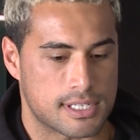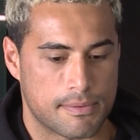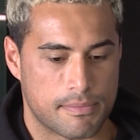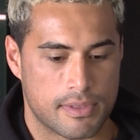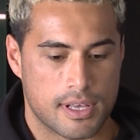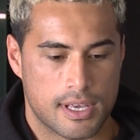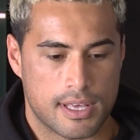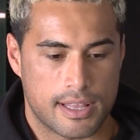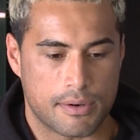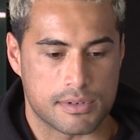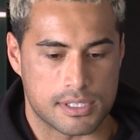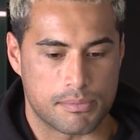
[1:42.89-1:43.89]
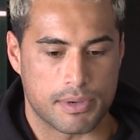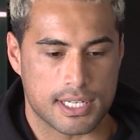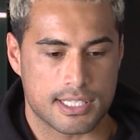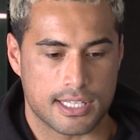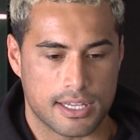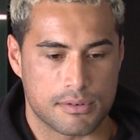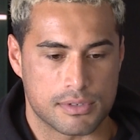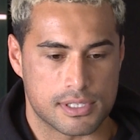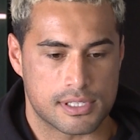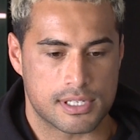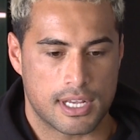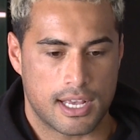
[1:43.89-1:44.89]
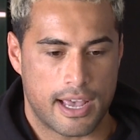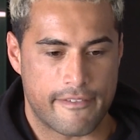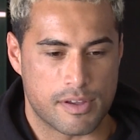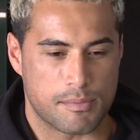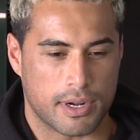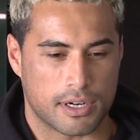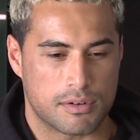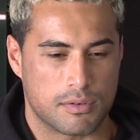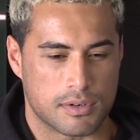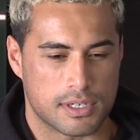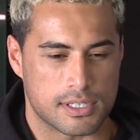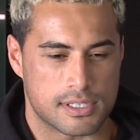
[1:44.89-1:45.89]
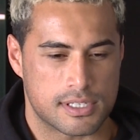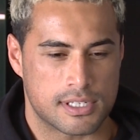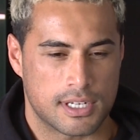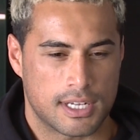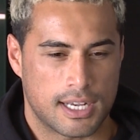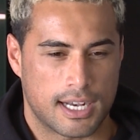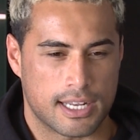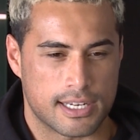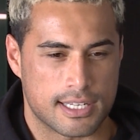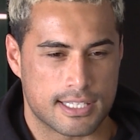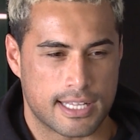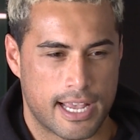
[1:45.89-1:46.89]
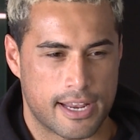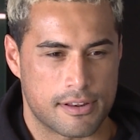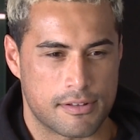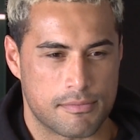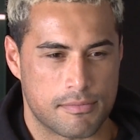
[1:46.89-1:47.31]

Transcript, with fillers: Um, that was the biggest thing was having my corners understand